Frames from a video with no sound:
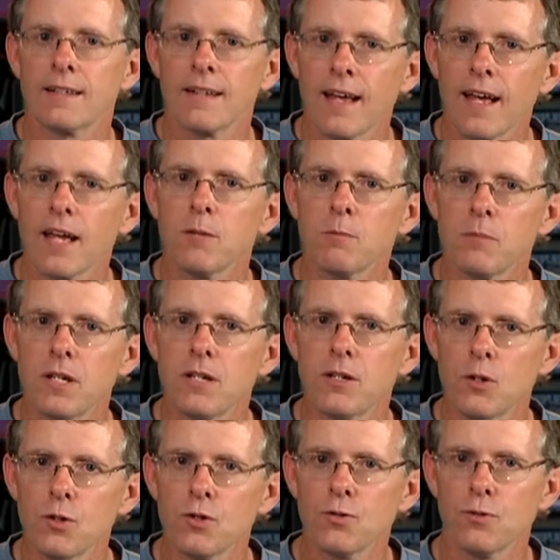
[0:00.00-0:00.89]
it can be
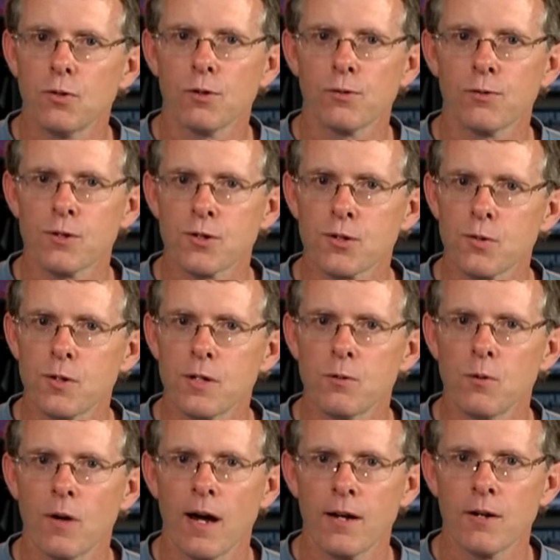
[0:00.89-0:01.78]
useful for
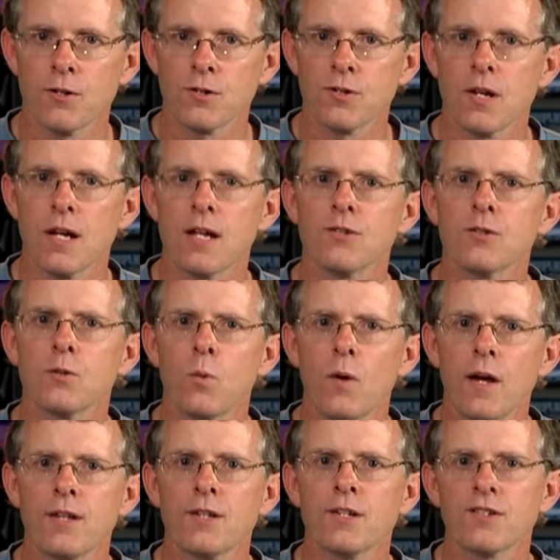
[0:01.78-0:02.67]
street riders as a
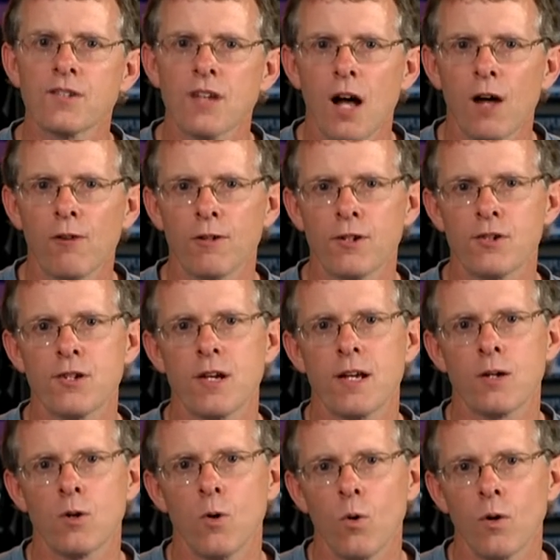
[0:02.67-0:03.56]
way to salvage
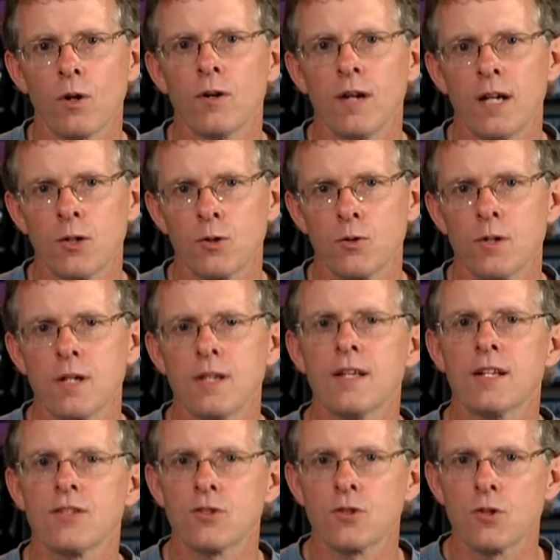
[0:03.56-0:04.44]
a corner entry
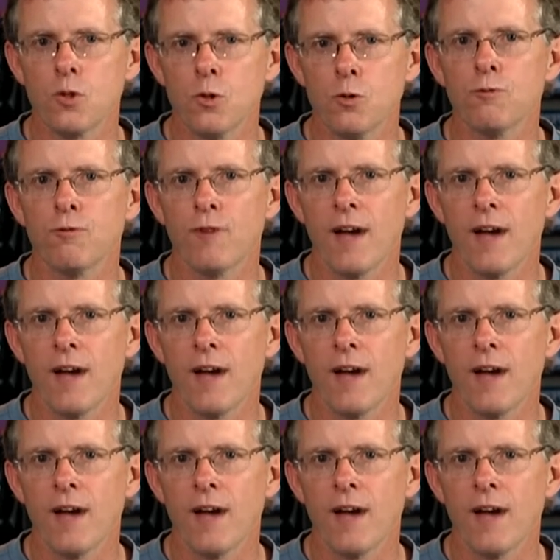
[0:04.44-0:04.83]
that's too